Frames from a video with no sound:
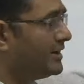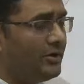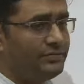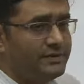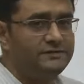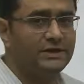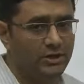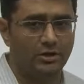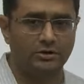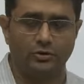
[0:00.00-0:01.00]
down this in
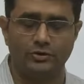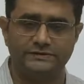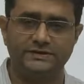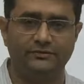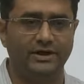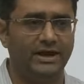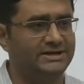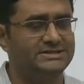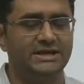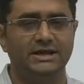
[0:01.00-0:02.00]
your notes somewhere and
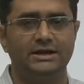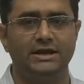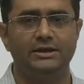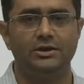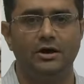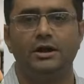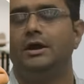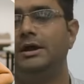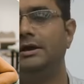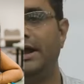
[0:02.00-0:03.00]
stick it in your
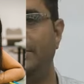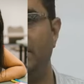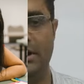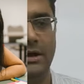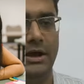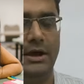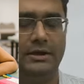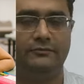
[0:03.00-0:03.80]
table, in